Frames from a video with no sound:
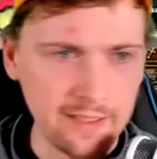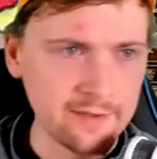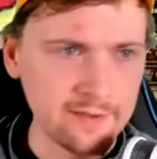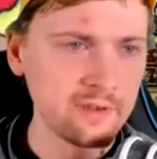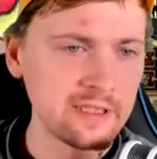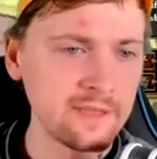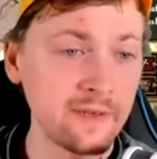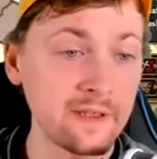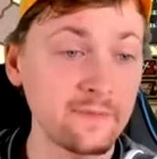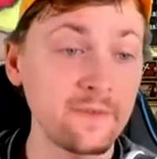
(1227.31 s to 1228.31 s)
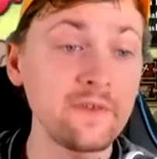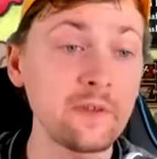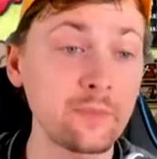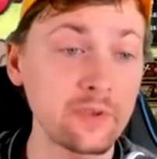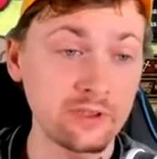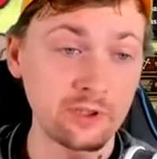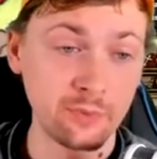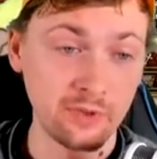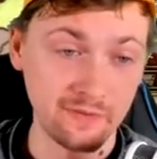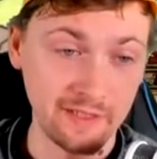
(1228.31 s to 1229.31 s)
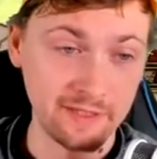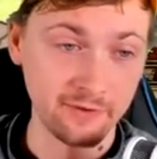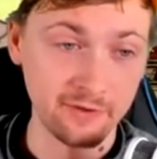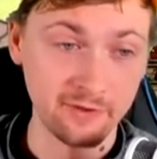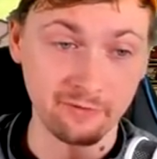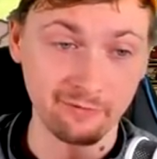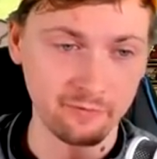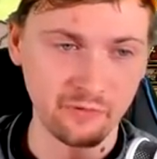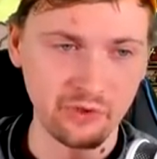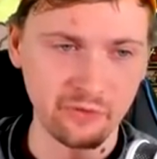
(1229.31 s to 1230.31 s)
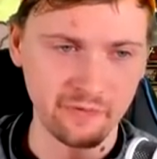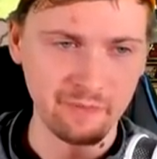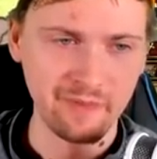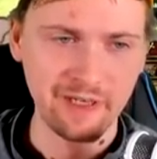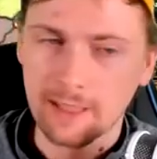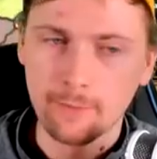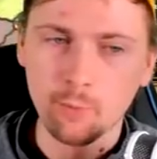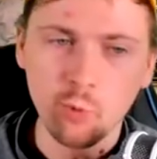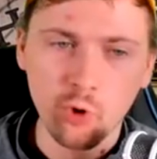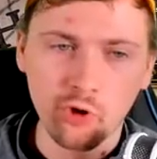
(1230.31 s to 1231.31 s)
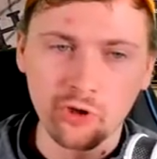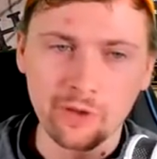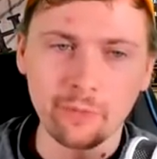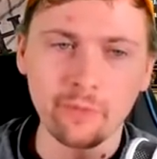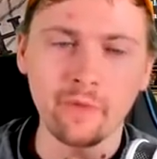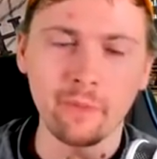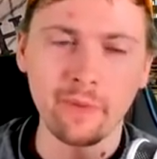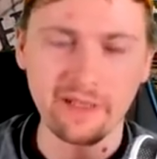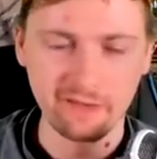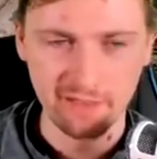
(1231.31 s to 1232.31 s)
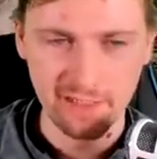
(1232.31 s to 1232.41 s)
As soon as I found 50% cheaper advisors, or 3 of them, I'm working with a better